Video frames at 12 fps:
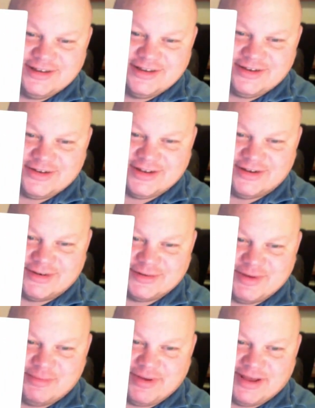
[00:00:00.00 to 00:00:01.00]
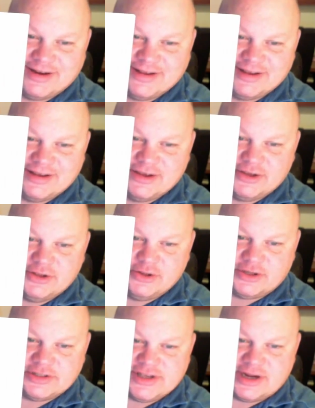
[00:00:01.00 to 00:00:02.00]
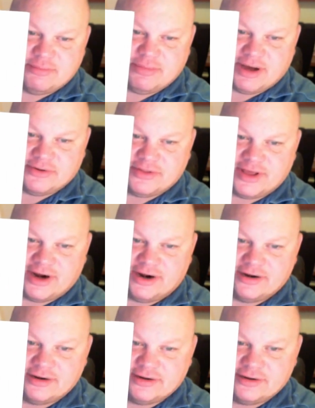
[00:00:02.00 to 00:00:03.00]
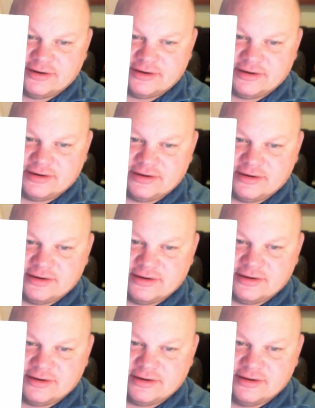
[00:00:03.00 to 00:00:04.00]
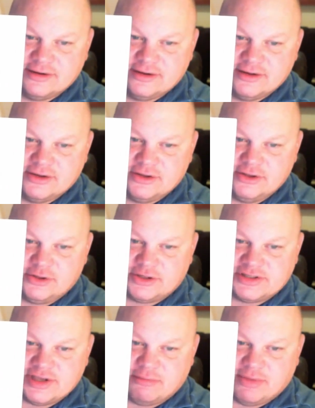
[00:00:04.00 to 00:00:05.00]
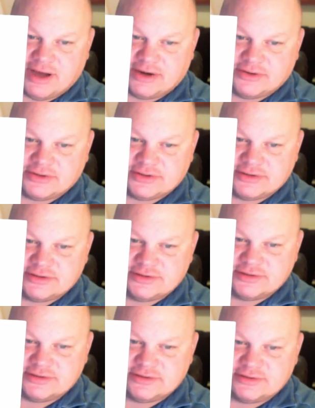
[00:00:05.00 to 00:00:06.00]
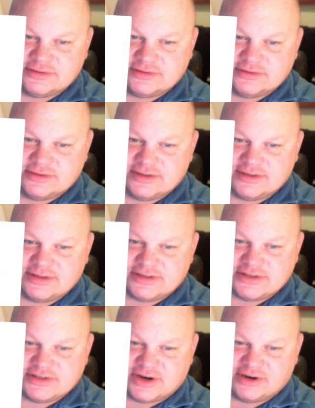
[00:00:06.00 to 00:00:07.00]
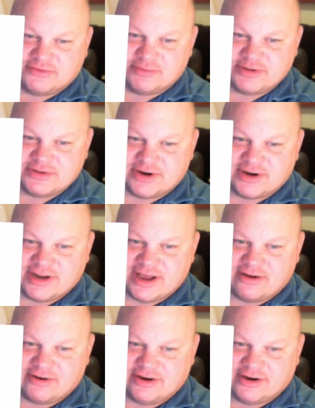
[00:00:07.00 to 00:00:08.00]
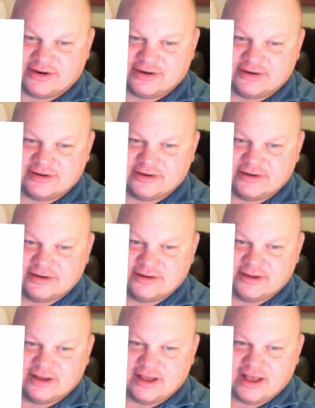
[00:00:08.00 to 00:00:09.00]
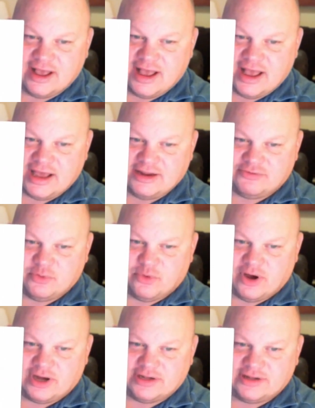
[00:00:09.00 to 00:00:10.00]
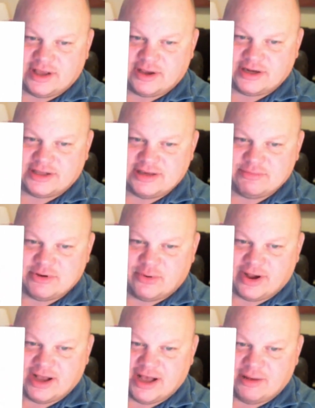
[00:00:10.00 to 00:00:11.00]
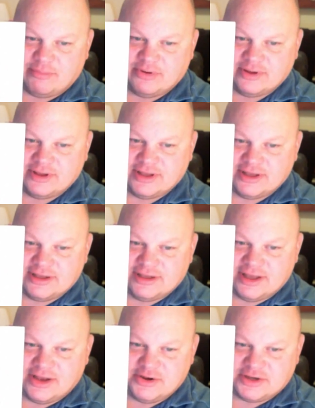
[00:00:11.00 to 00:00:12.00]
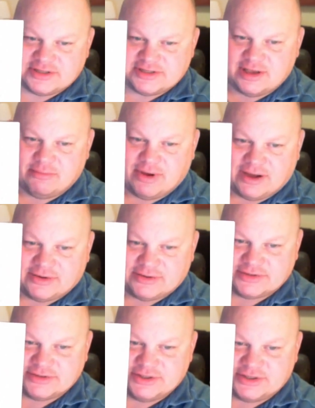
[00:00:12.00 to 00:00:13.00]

Hold on. Uh-huh. You could set a bottle there. Yeah. You could set bottles. Yeah. This is hard for me. Sorry. Down here. Yeah, I got it. If wanted, they could keep going up, and you could uh-huh. set bottles.